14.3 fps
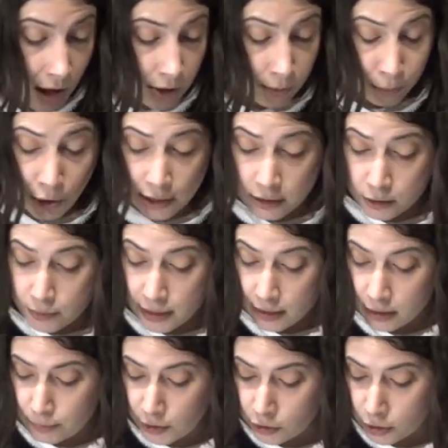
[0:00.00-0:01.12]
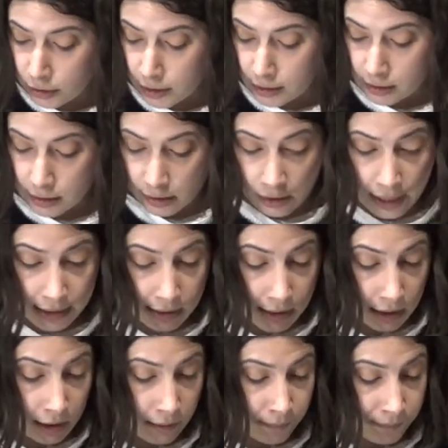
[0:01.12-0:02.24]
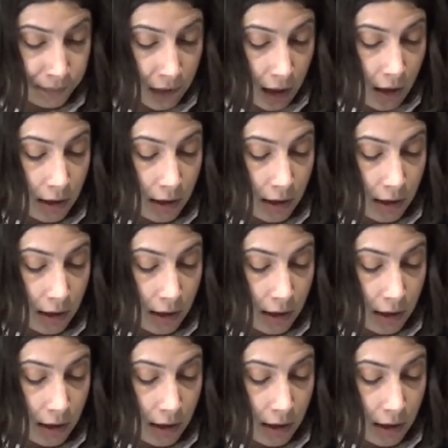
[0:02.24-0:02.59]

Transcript: the Brunswick Spiritualistic Lyceum,